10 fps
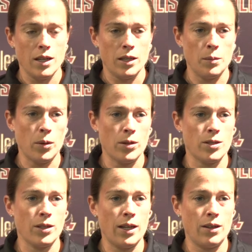the opponents
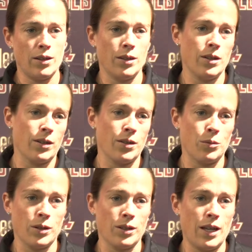
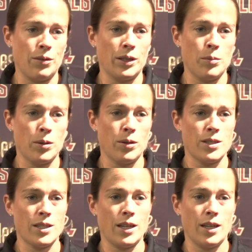we're allowing the
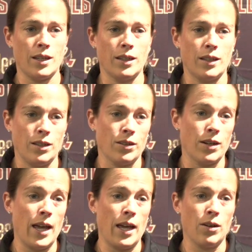opponents to get either
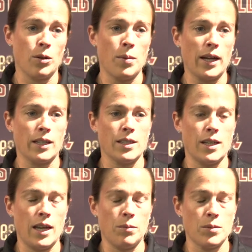ahead or back into
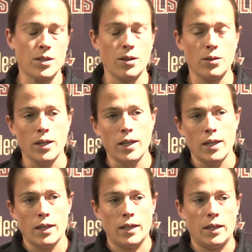games. So
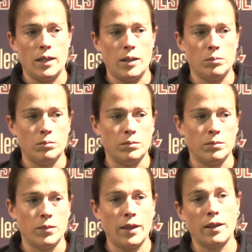
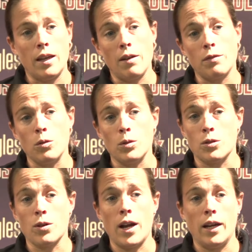I think the effort was
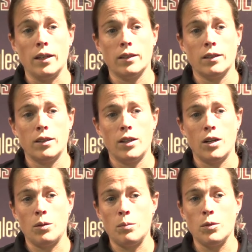great. You
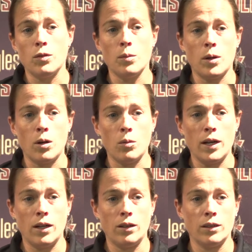know, we moved the ball
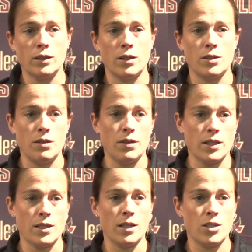well. Our
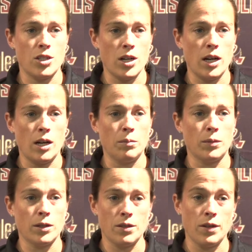defense did its job.
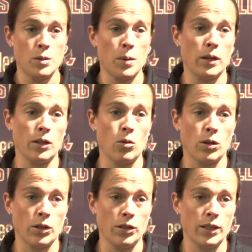Our defensive penalty
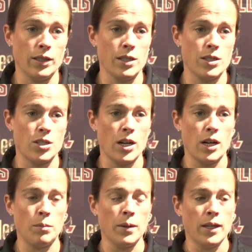corner unit did its
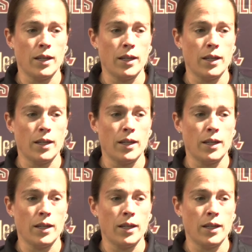job.